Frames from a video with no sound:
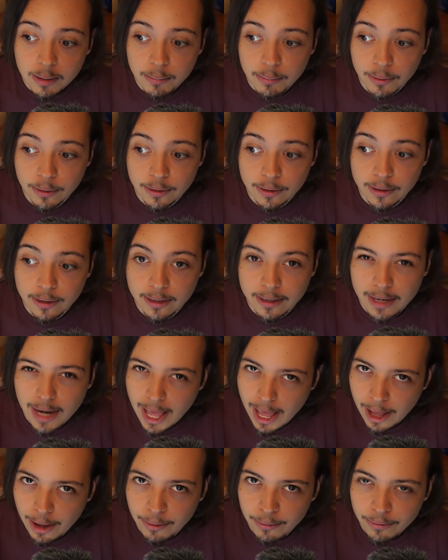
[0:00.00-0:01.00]
But
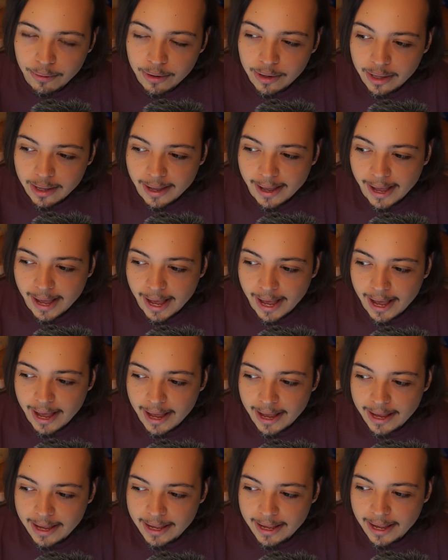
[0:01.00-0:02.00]
now
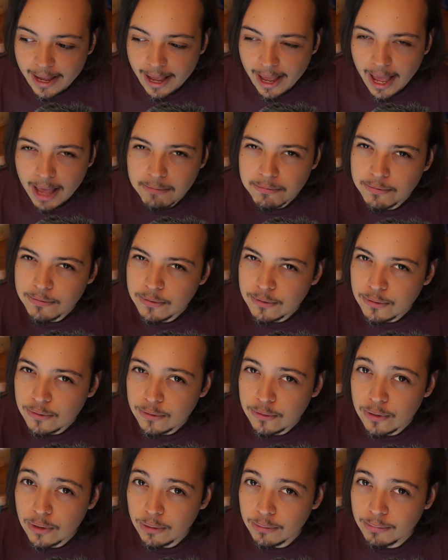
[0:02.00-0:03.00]
I have
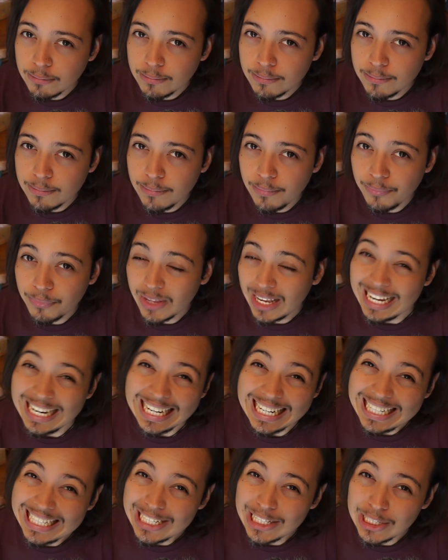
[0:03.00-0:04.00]
some
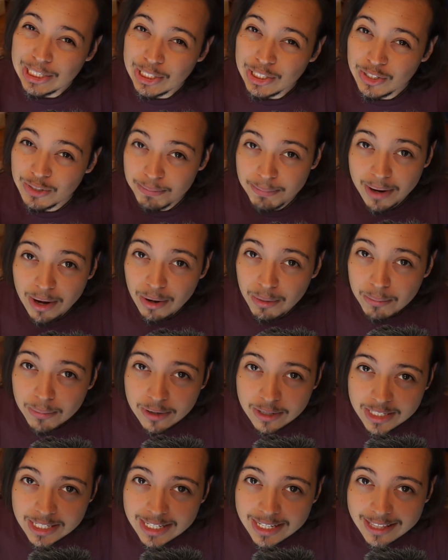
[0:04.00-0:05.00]
little spare
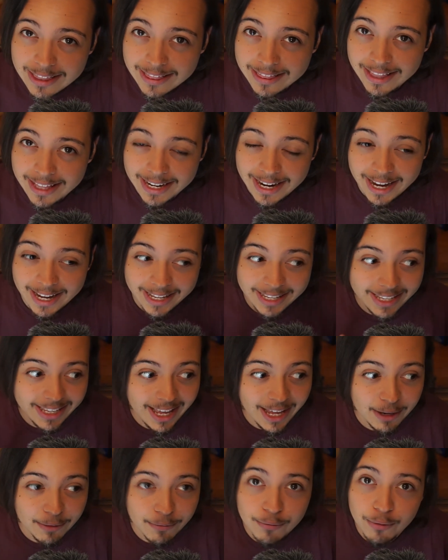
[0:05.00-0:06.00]
money that I
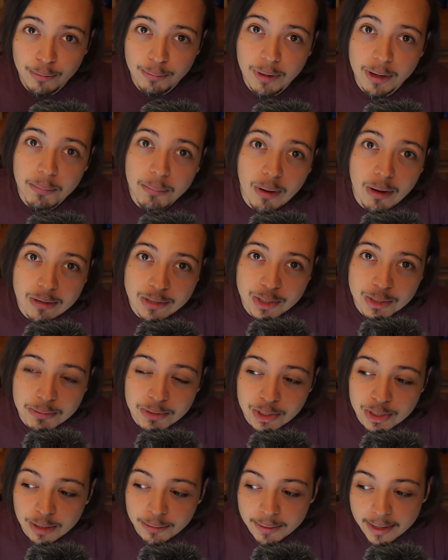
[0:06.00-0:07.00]
get from my
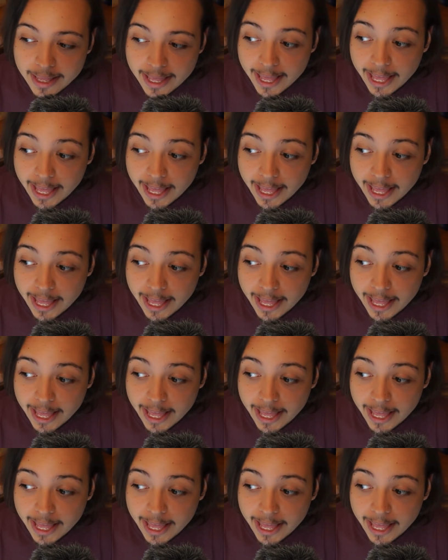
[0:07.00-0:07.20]
part-time job,